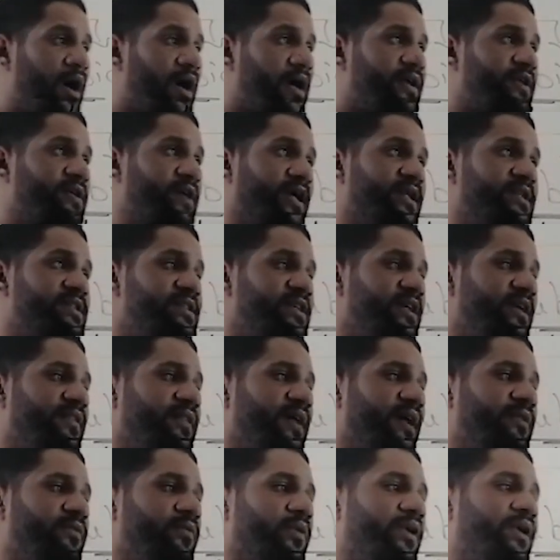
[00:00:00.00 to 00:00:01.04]
I can see
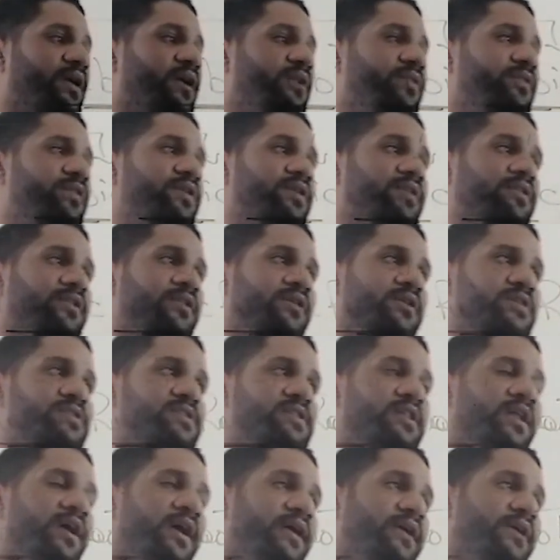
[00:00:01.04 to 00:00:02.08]
that 100
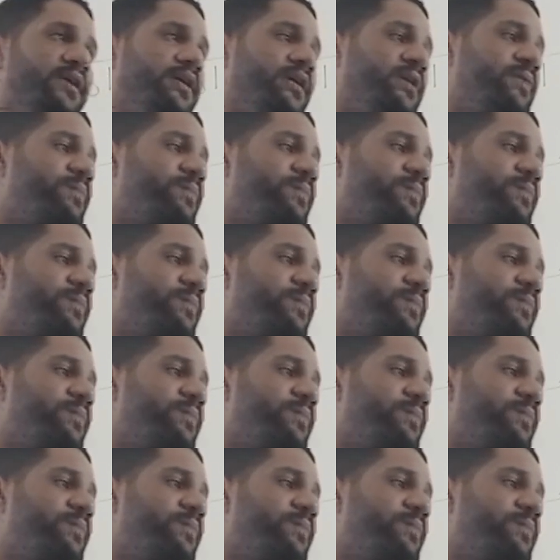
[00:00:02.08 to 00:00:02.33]
is lying